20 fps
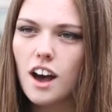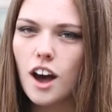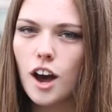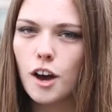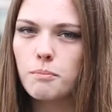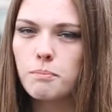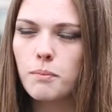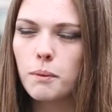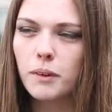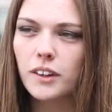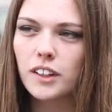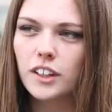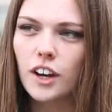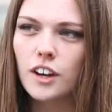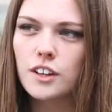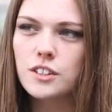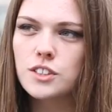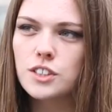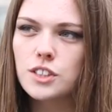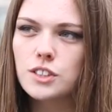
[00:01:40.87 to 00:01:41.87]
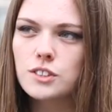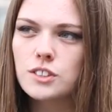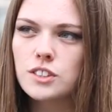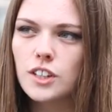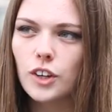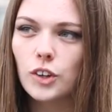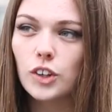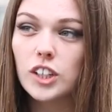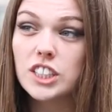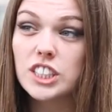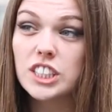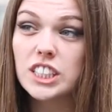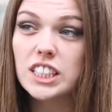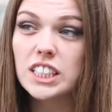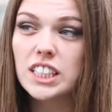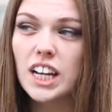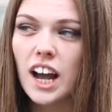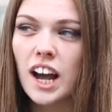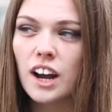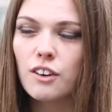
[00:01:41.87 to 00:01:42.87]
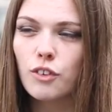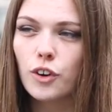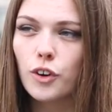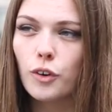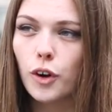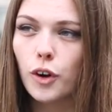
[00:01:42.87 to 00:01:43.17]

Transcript: Um, I'm going to go do psychology at Royal